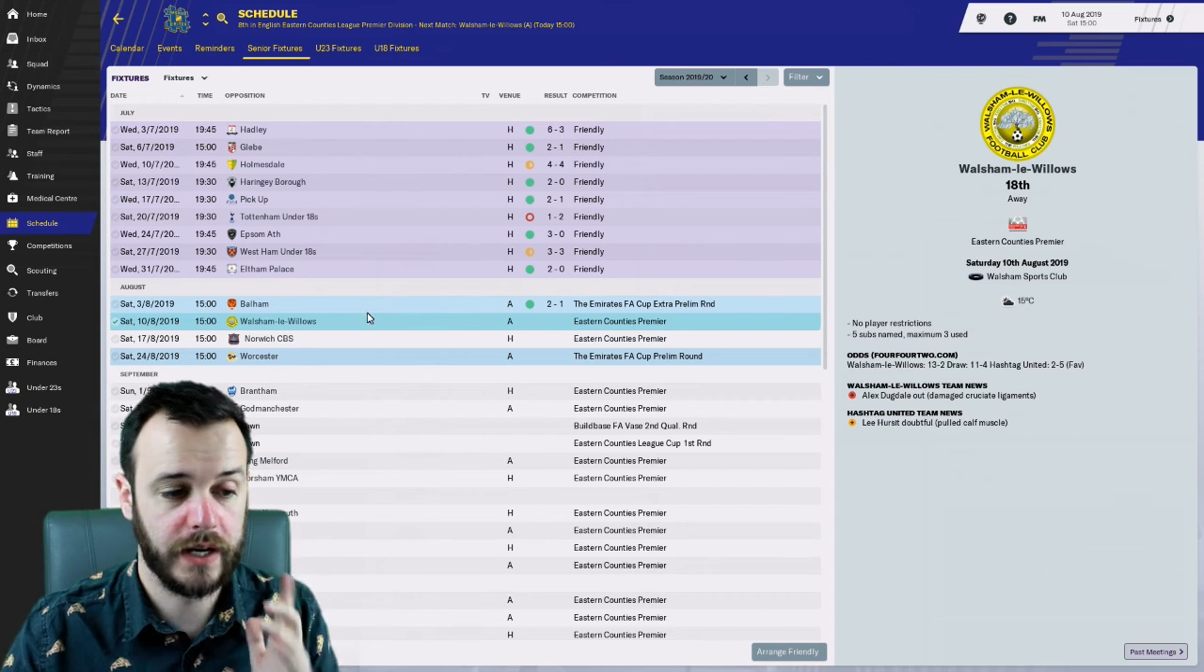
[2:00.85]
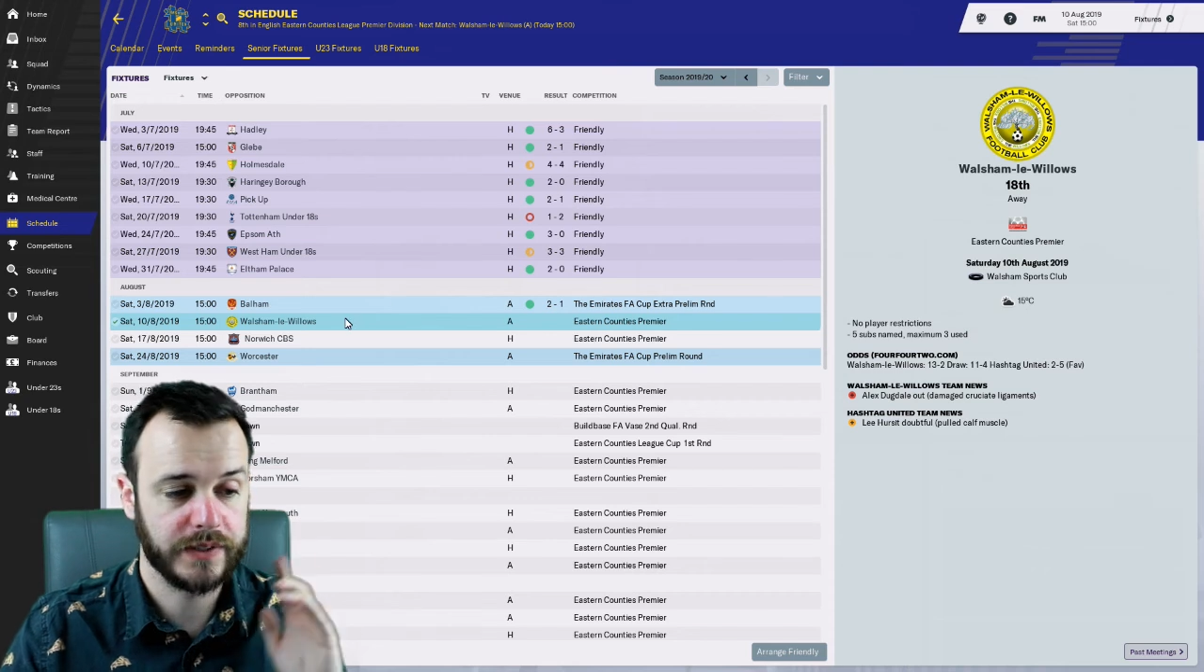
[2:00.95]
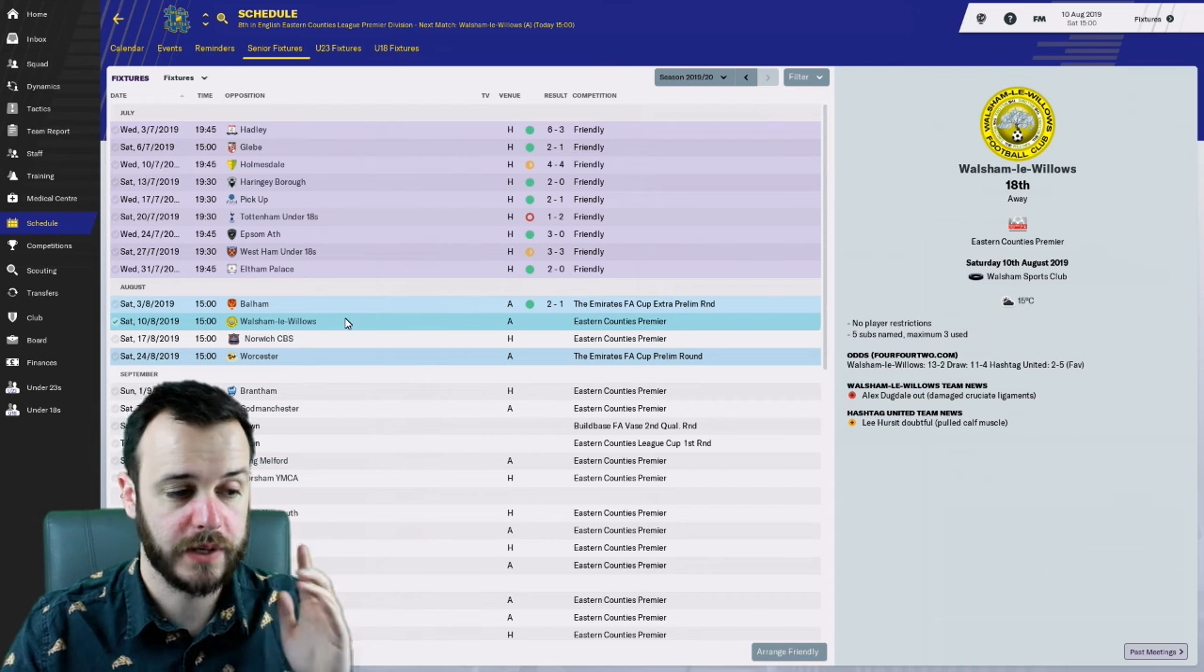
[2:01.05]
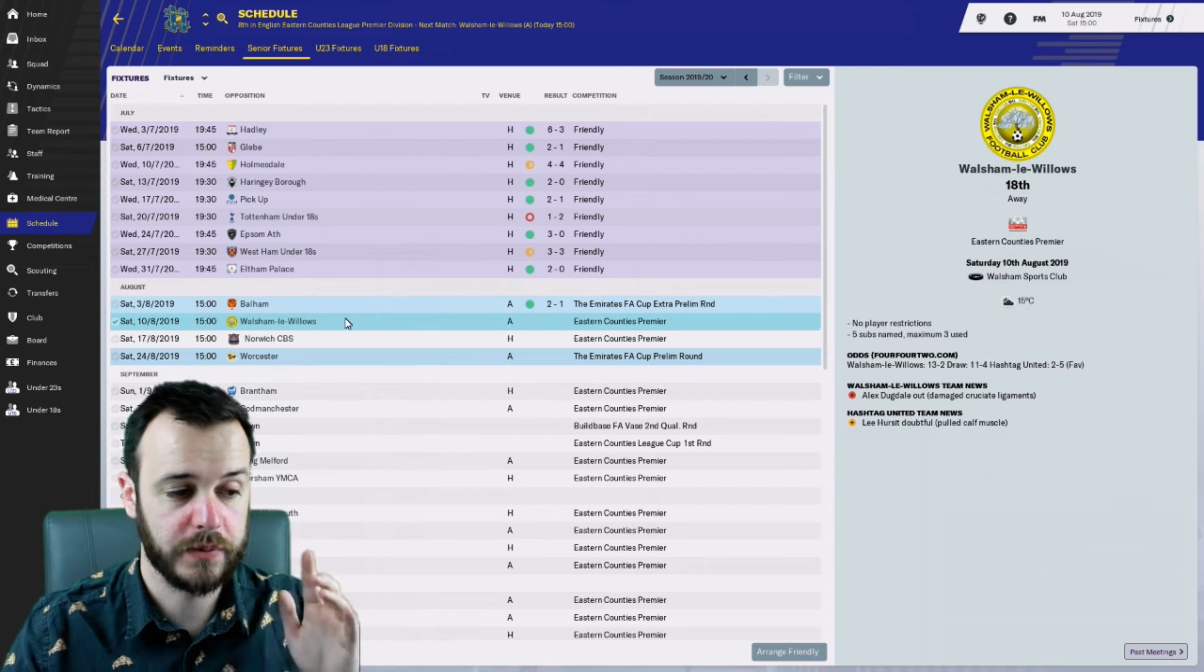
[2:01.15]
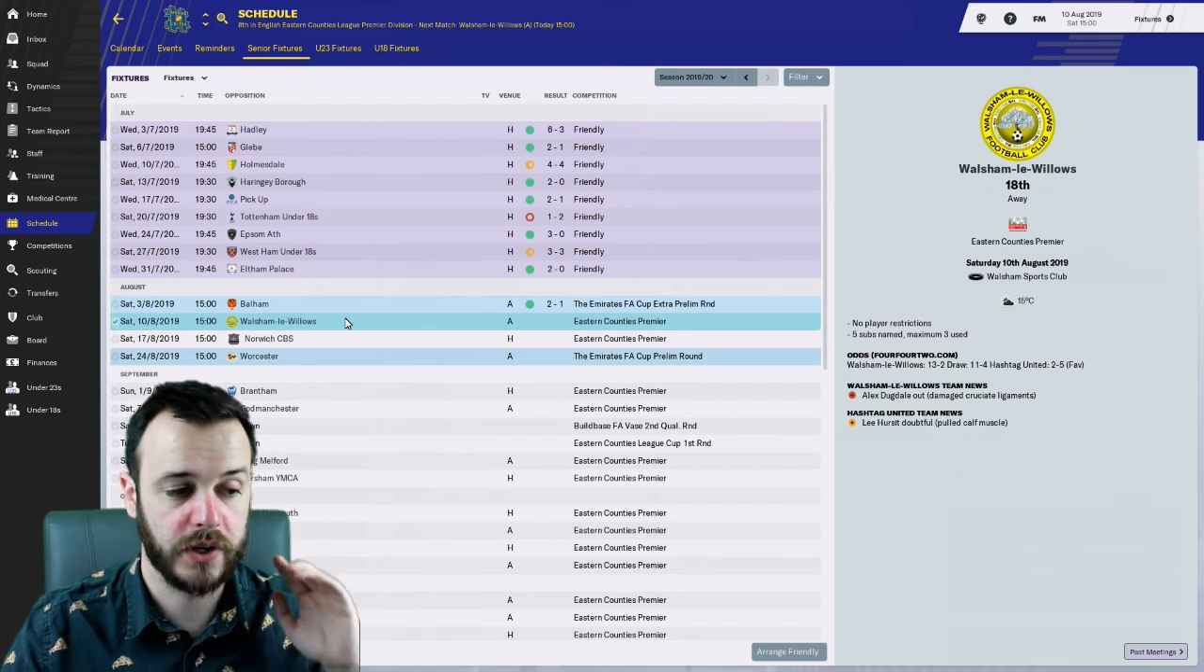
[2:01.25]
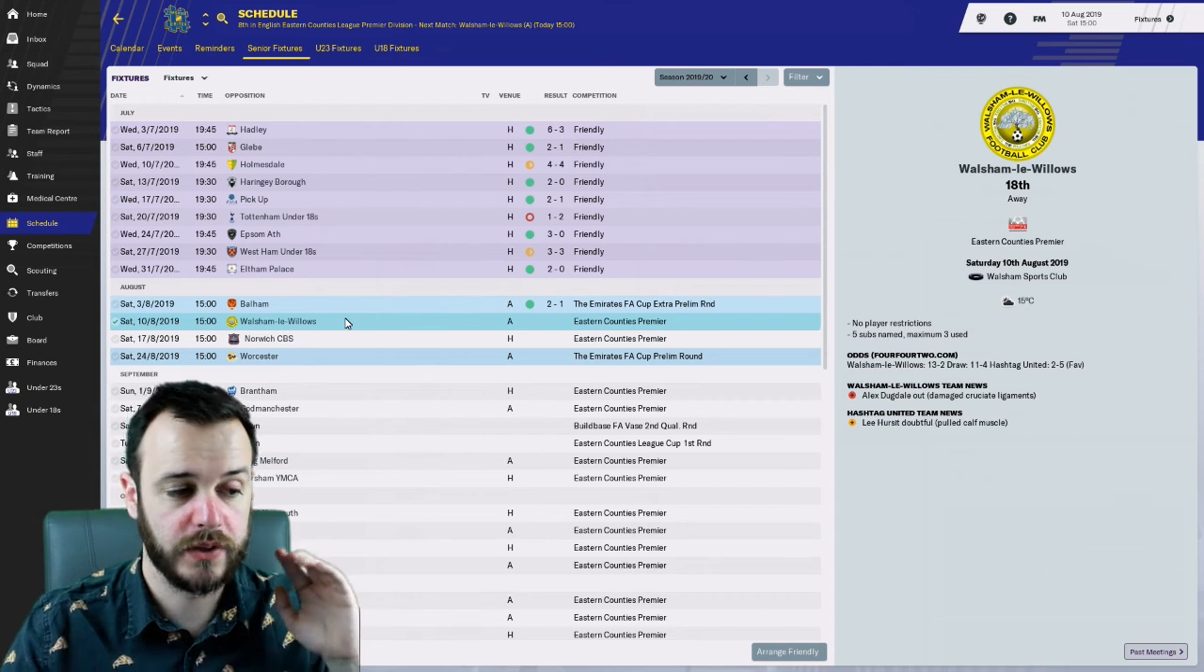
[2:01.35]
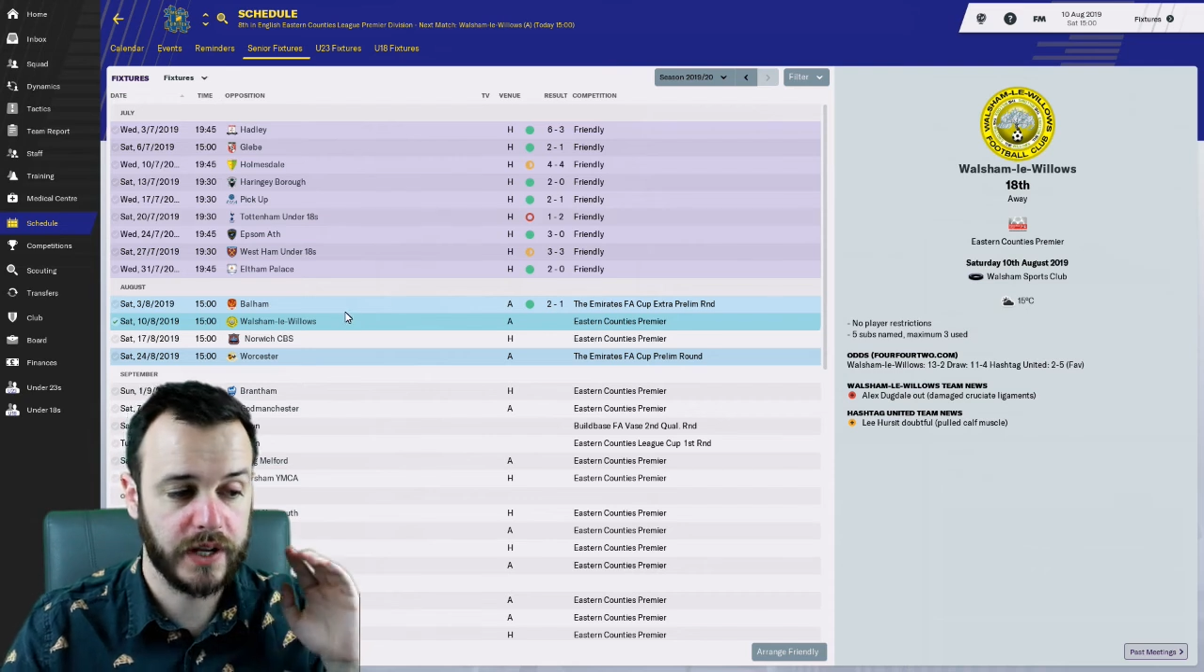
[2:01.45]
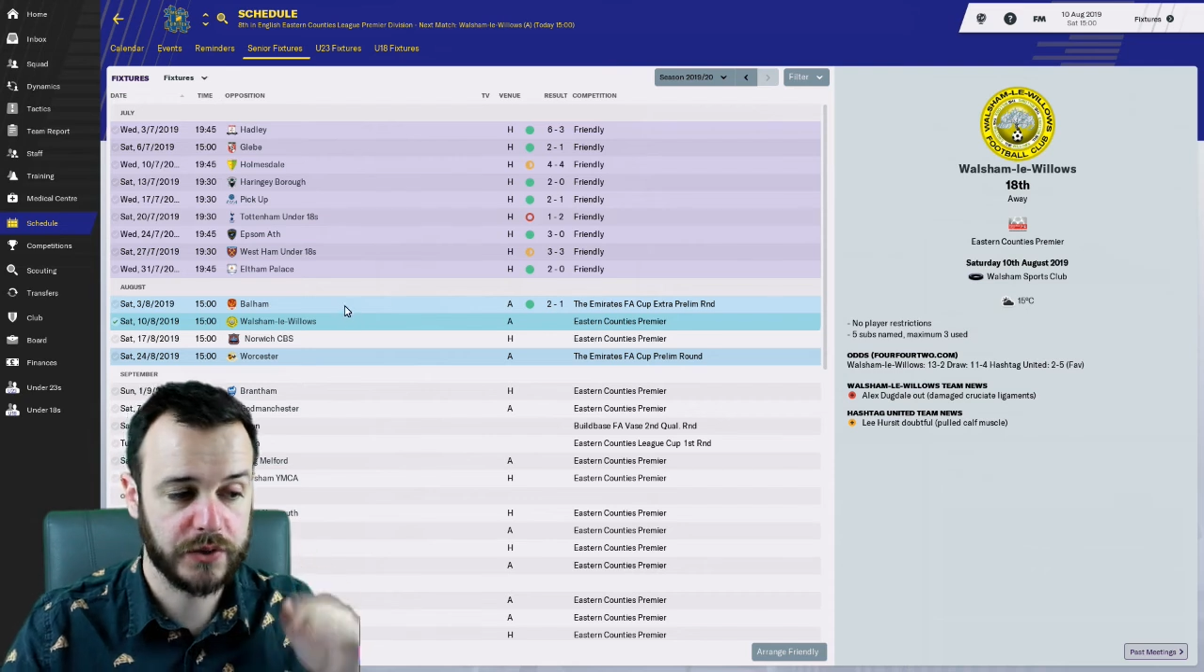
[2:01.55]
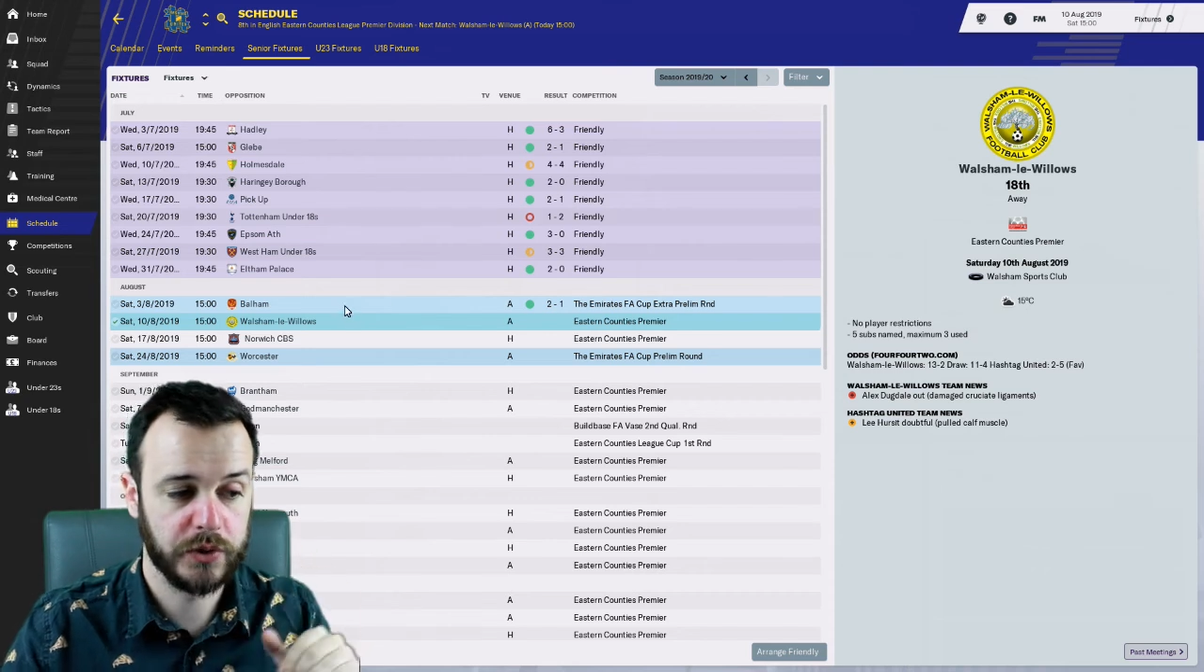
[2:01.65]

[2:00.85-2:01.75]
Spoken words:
the last episode,